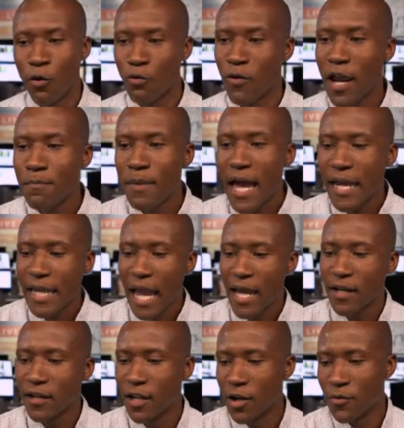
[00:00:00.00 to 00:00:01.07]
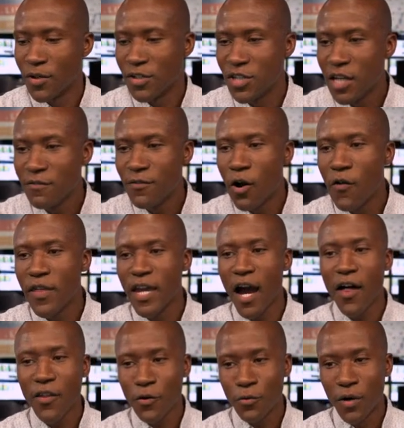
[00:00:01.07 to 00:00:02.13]
We're right back at it here in GEVO. The
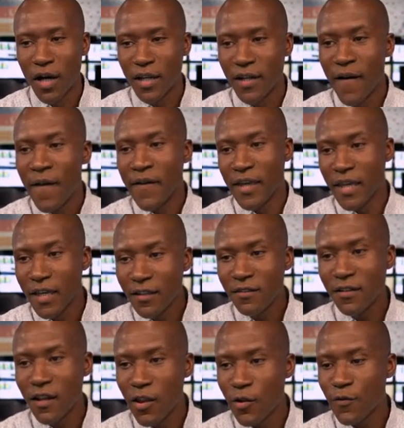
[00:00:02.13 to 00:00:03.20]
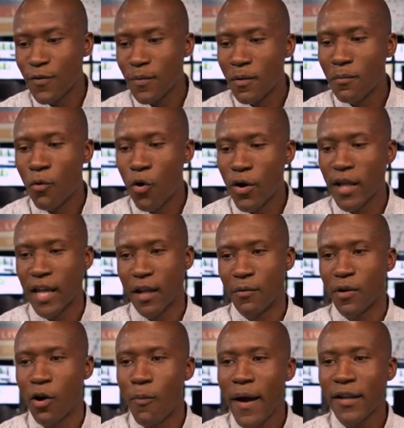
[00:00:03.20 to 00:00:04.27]
other one is another from the morning. I'm
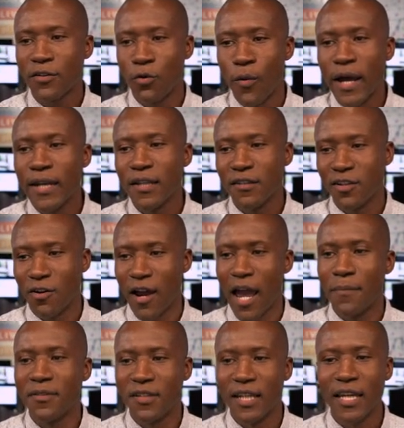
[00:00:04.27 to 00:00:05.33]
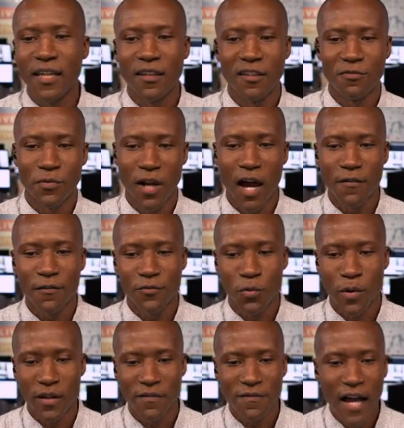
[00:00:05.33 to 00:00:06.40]
gonna go back to Wendy's here. I am sitting in this one off of
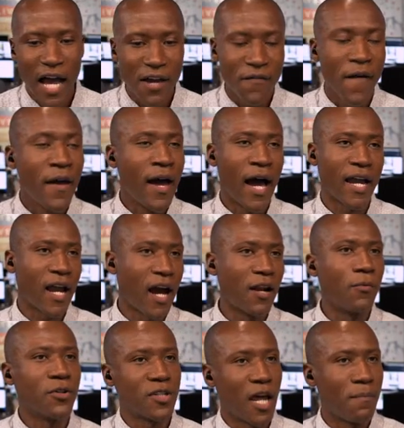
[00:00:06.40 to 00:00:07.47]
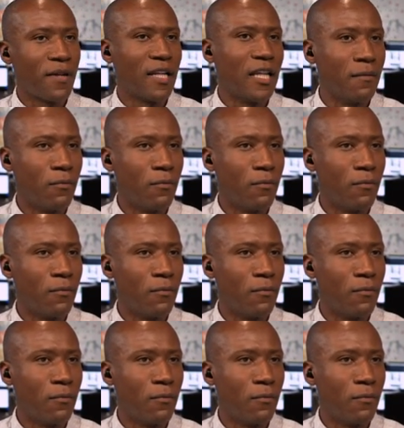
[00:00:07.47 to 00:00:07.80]
25. I kind of wish I'd been a little